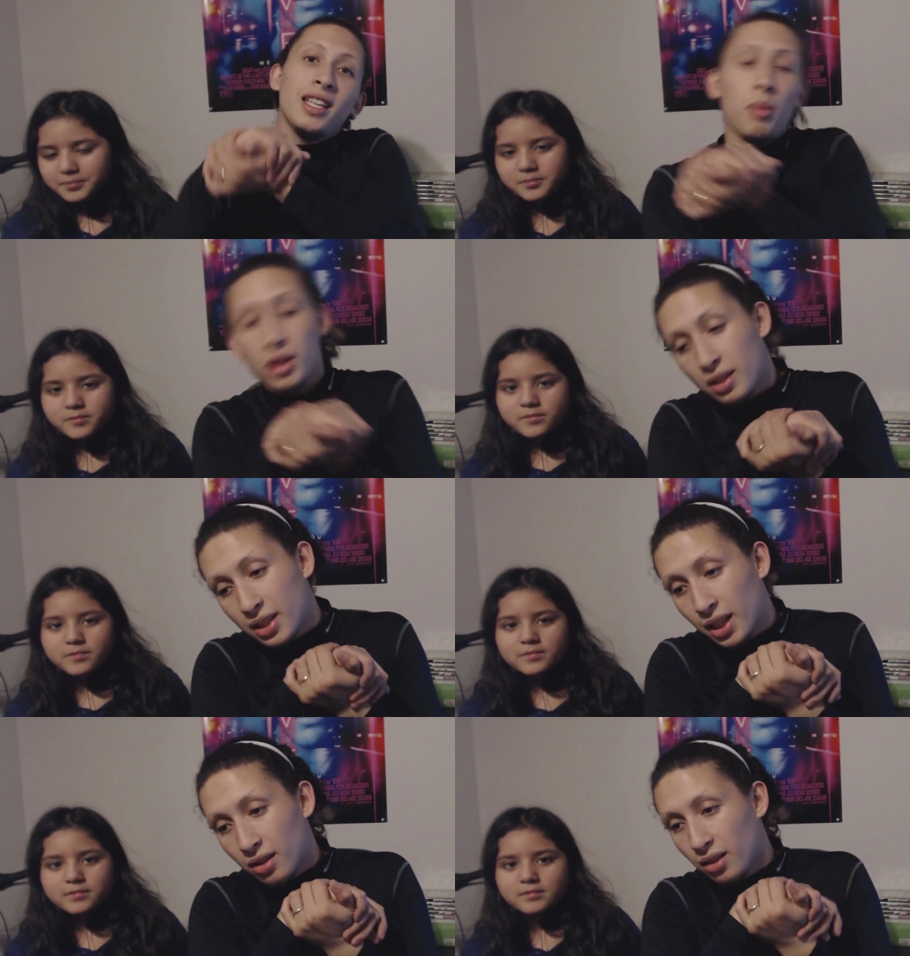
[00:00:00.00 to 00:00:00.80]
Speaker 1: keep watching the
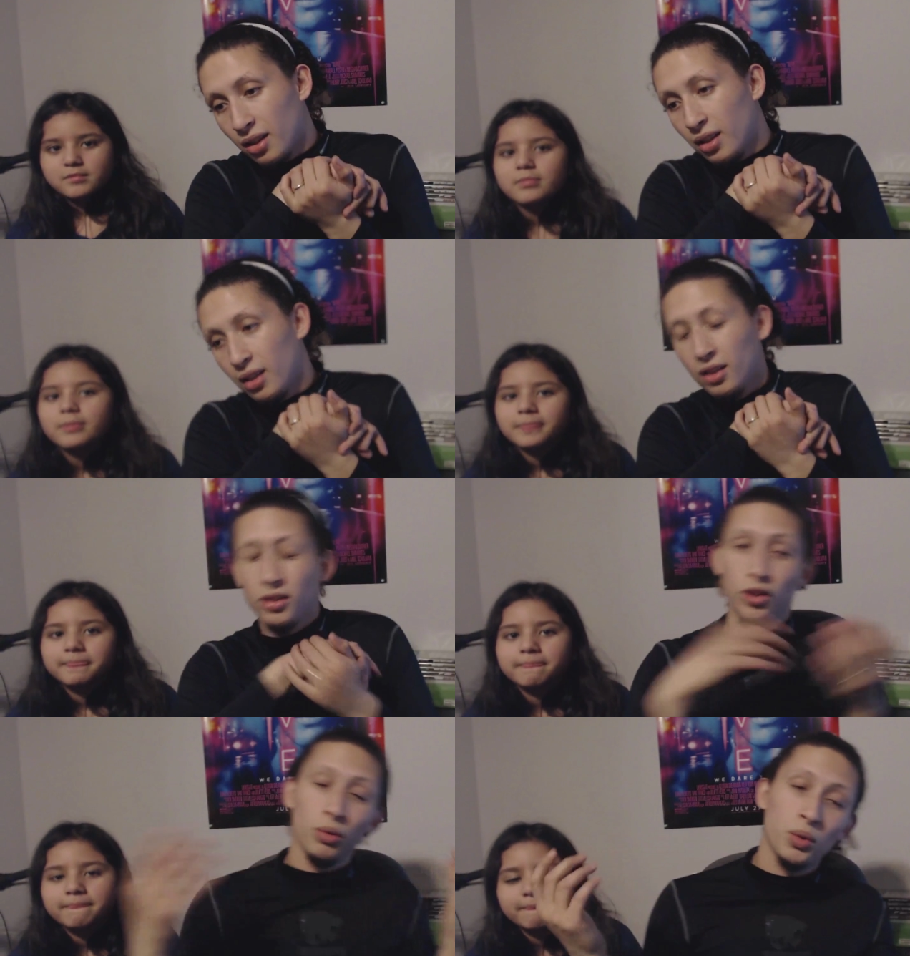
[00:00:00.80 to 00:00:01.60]
channel.
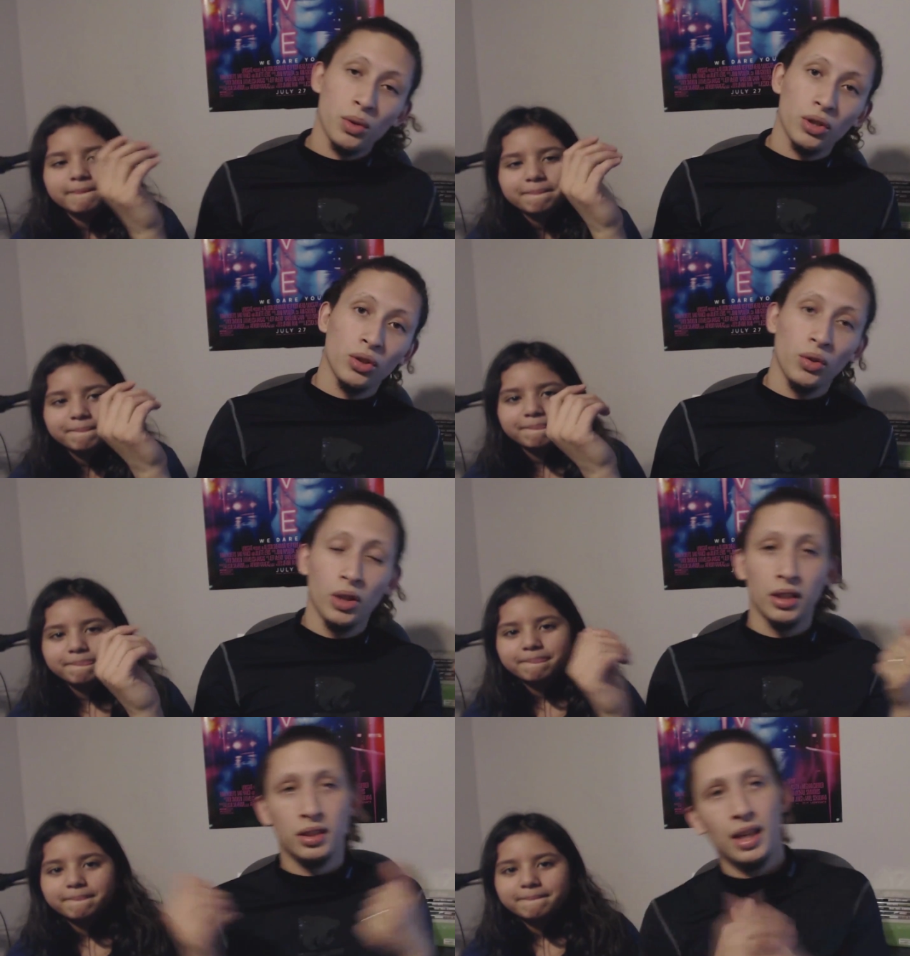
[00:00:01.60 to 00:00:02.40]
Do what you want to do.
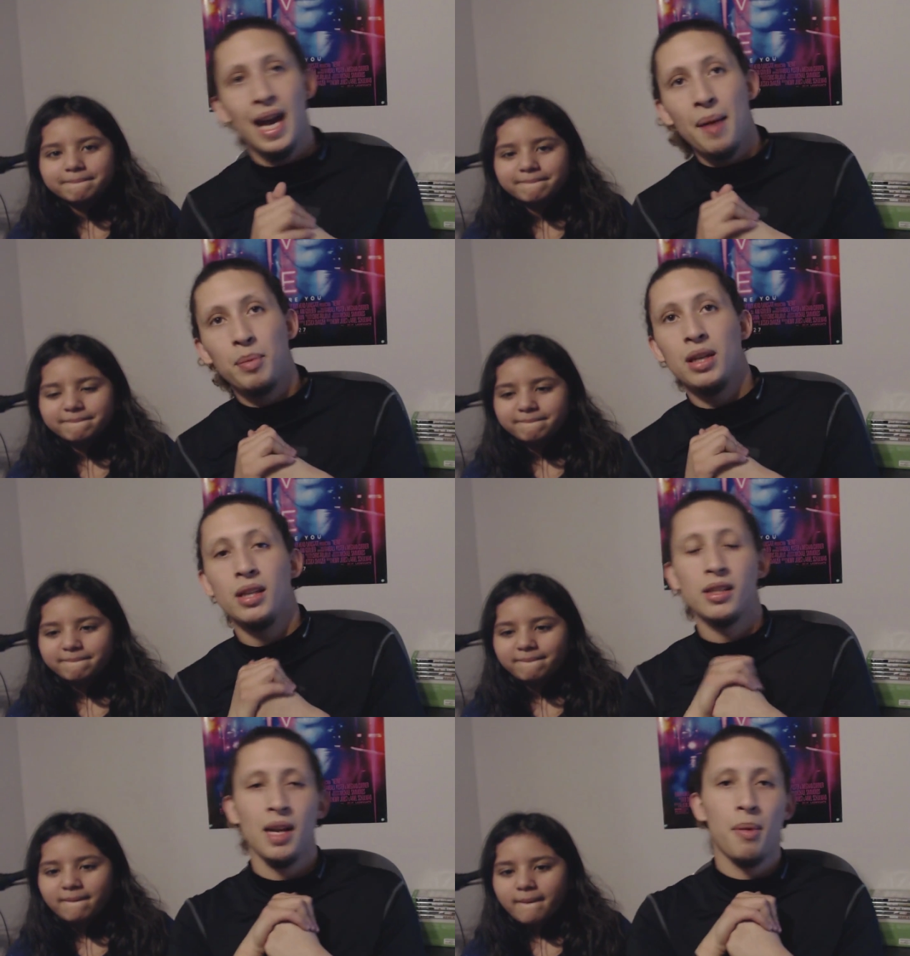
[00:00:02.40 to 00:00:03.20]
Stay happy.
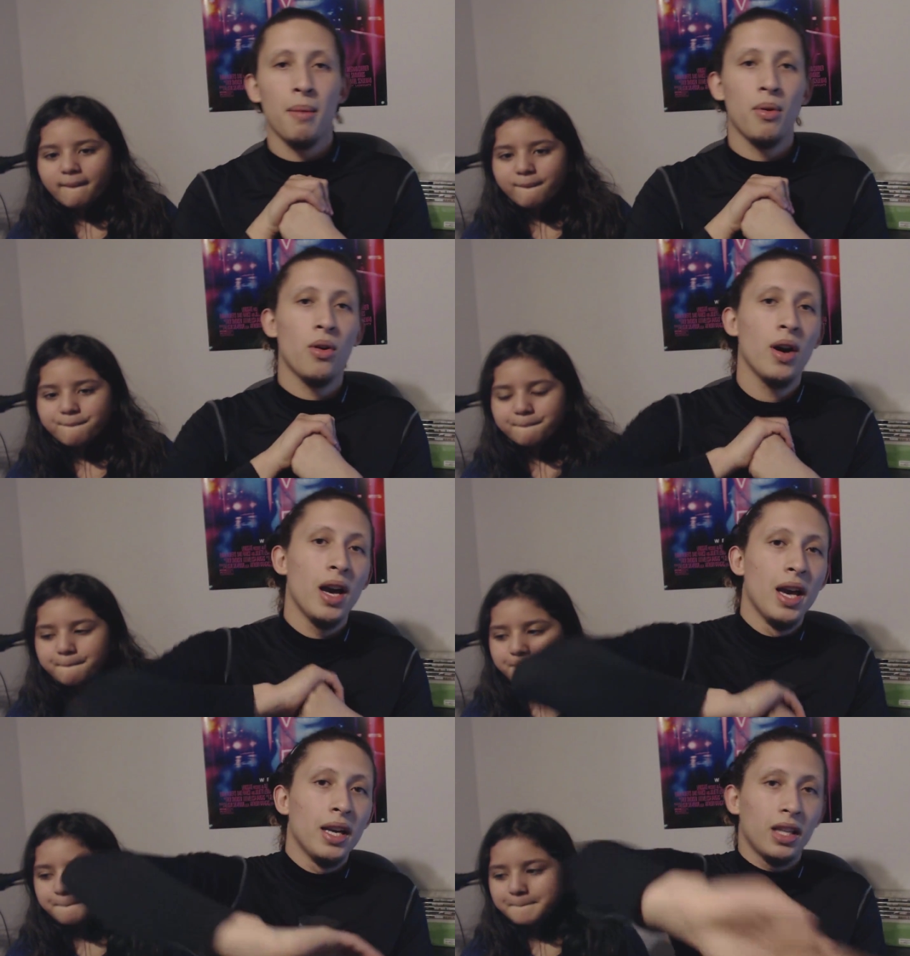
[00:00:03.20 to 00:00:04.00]
Stay humble.
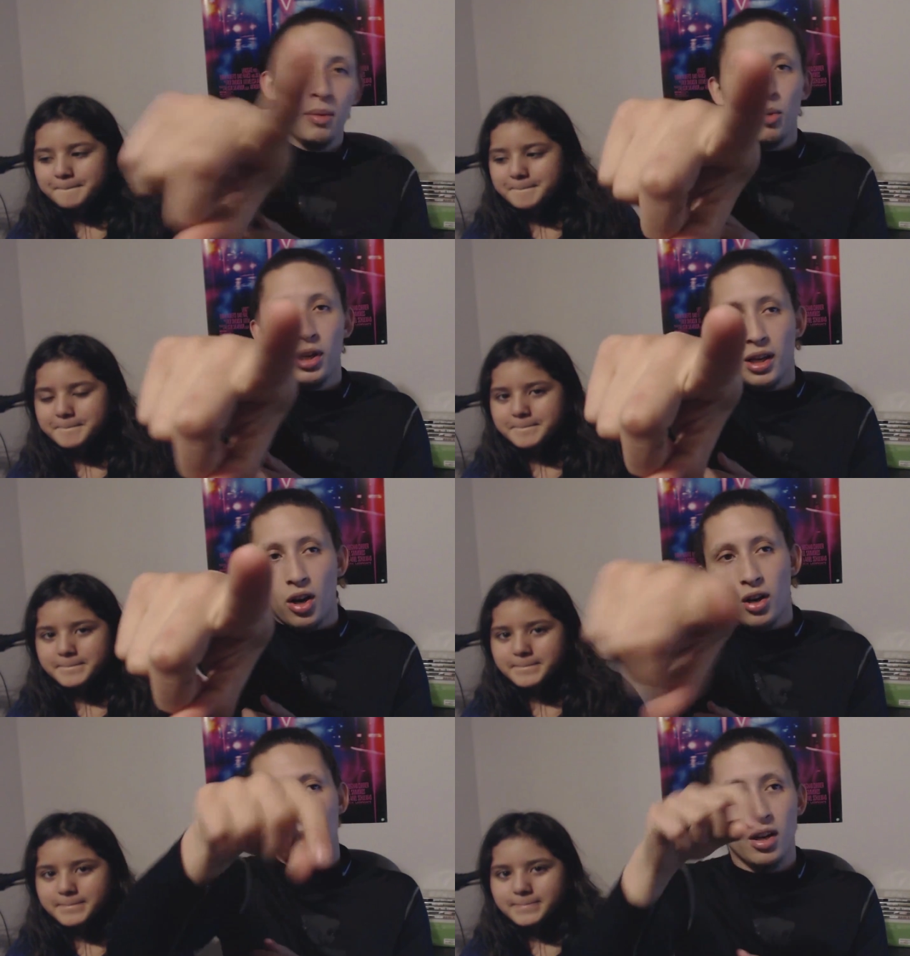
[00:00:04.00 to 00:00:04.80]
Keep working
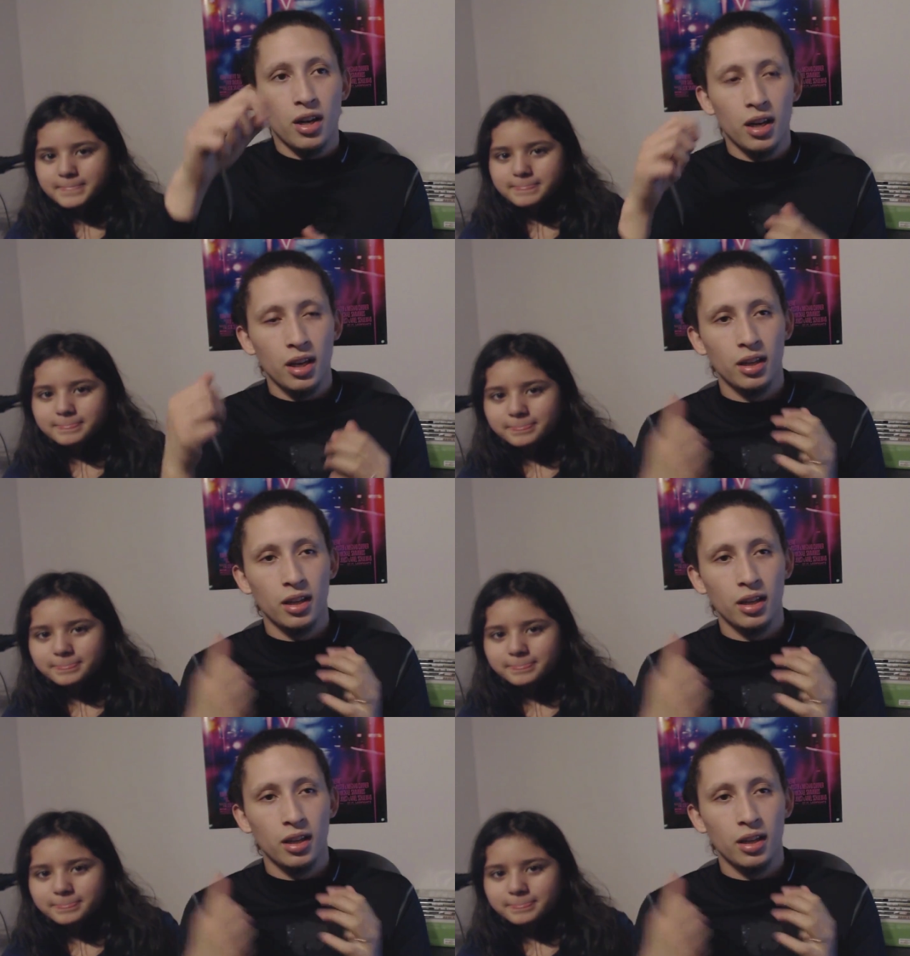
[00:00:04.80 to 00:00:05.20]
harder,